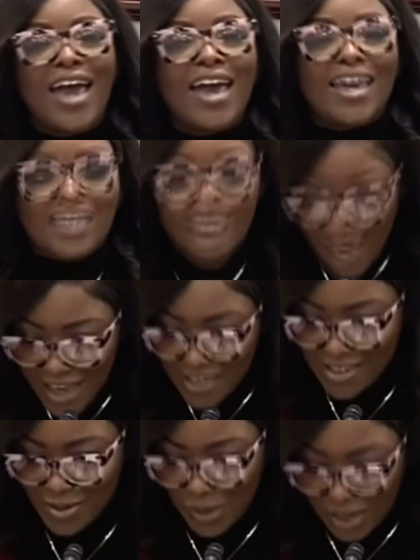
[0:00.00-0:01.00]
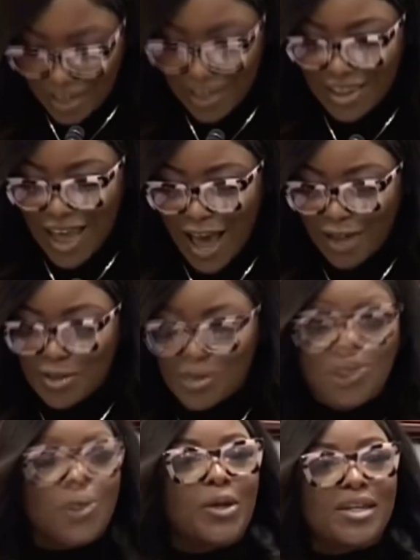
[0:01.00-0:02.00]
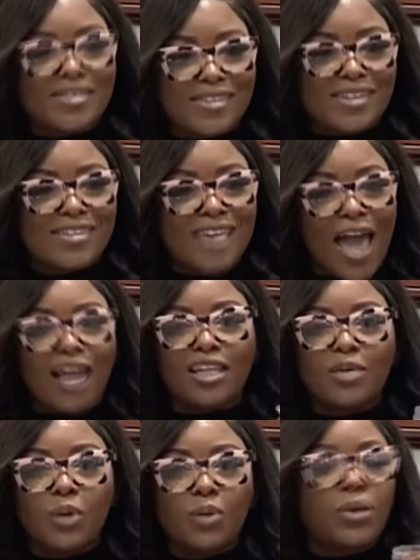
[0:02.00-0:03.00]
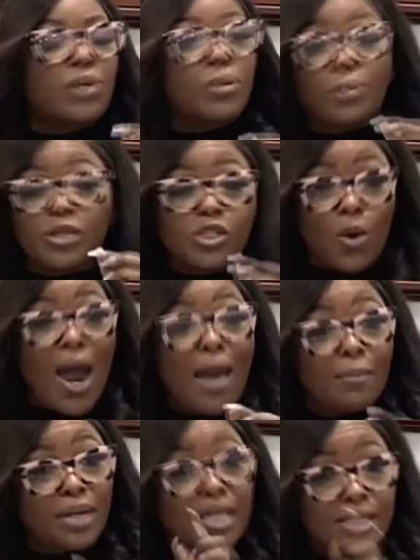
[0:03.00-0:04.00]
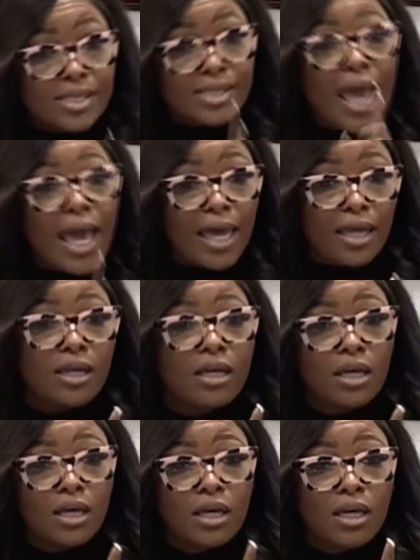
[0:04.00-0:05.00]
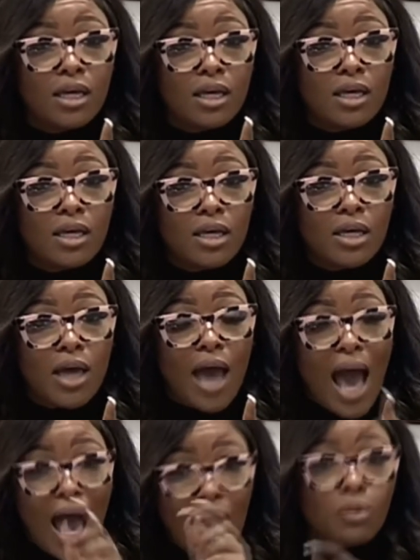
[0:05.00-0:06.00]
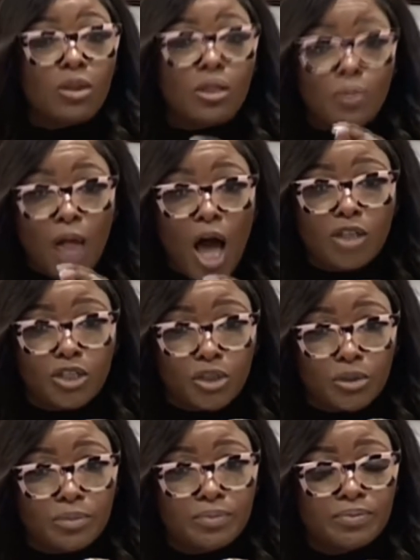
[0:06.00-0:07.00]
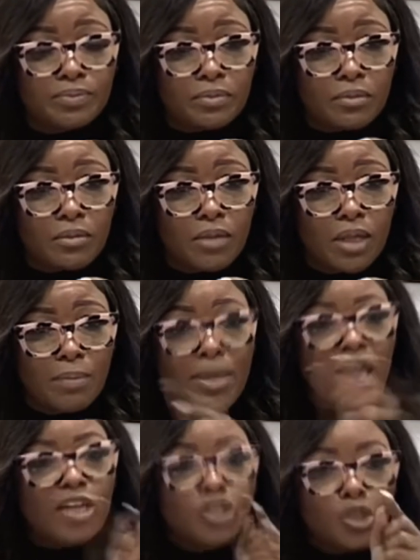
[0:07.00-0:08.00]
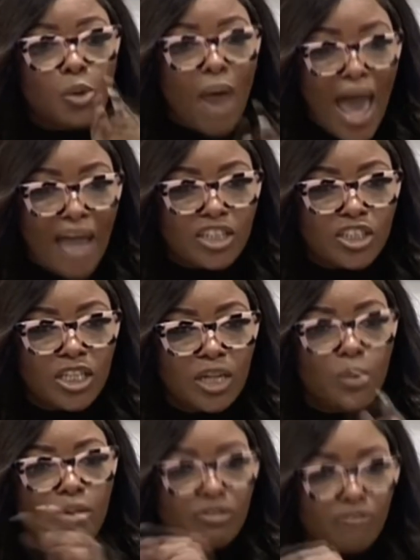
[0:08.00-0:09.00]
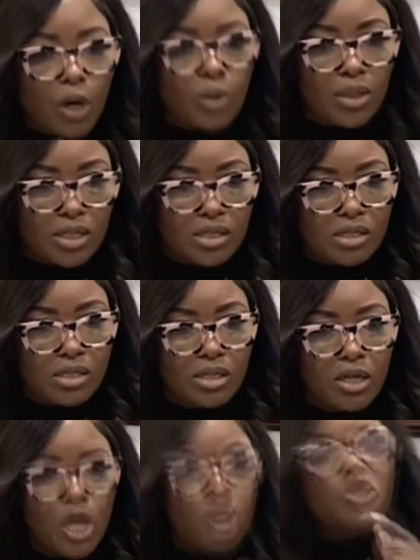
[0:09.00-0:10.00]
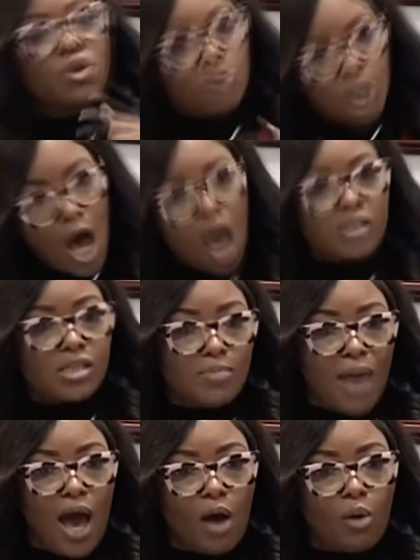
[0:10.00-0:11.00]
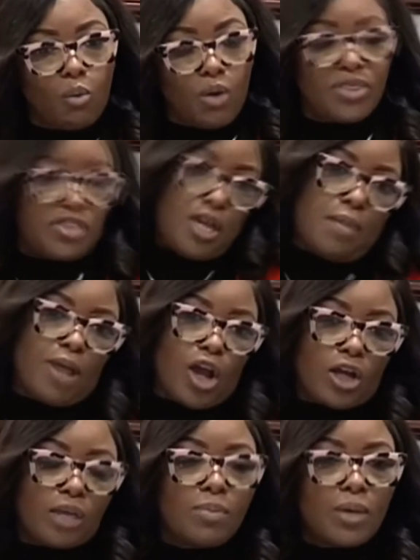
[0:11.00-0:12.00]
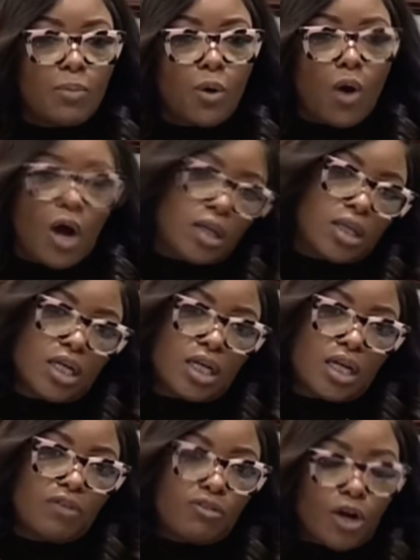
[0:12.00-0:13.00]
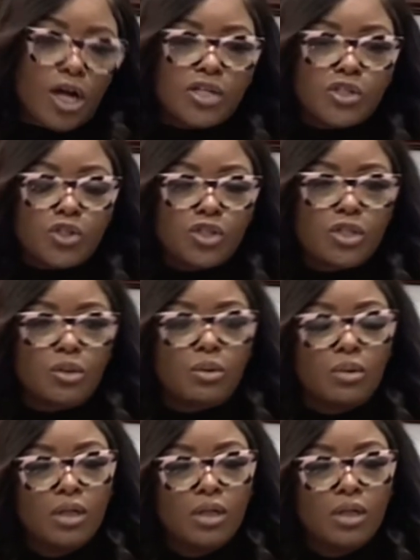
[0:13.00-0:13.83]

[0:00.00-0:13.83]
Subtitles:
yes, what Elon is doing is exactly what we would prescribe. But instead, I will applaud you because you actually were focused. You talked about what the American people are looking for us to do.